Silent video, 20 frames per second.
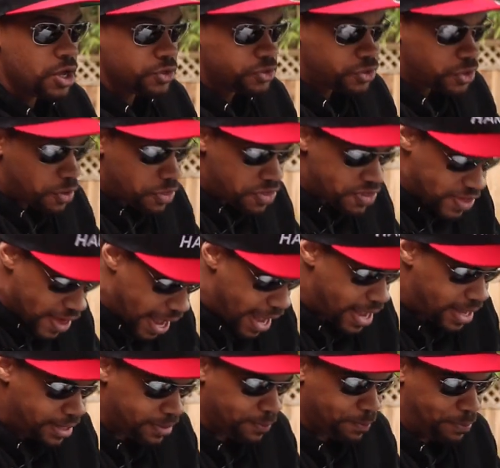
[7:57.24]
So
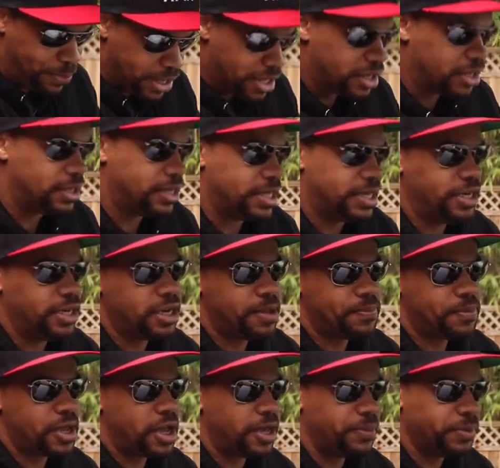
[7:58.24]
that bill ended
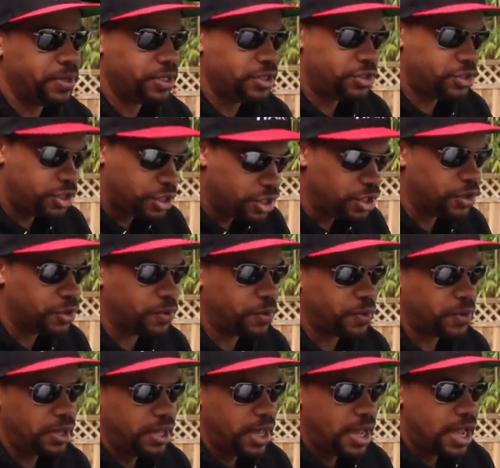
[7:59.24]
up coming
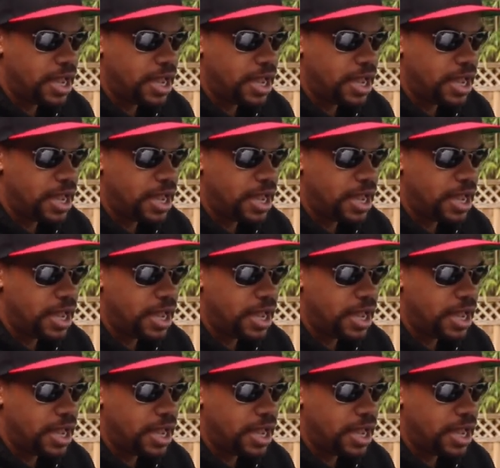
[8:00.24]
to